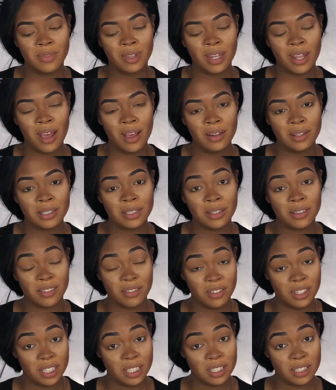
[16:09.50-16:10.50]
that
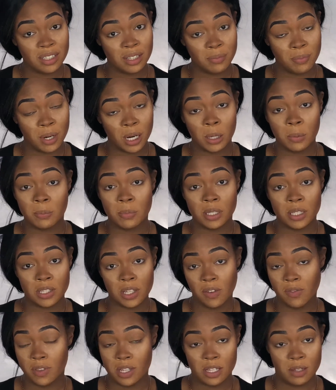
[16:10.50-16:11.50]
defeats the purpose
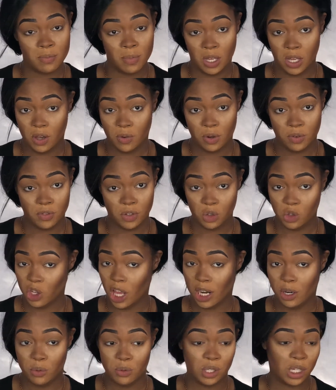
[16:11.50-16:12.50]
of this being a review.
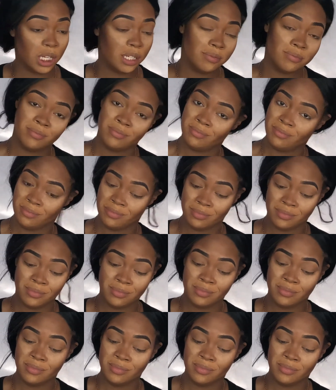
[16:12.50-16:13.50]
So
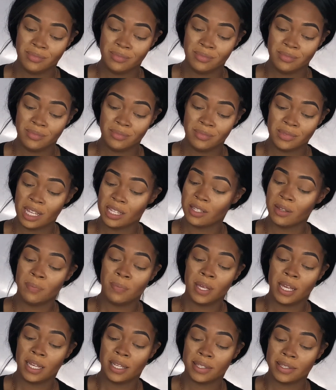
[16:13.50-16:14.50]
that's some
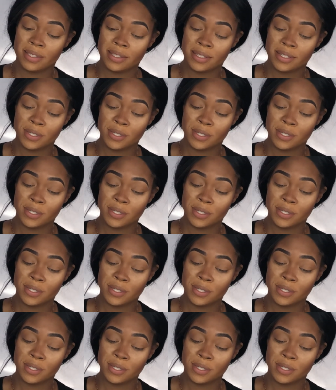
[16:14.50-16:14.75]
BS.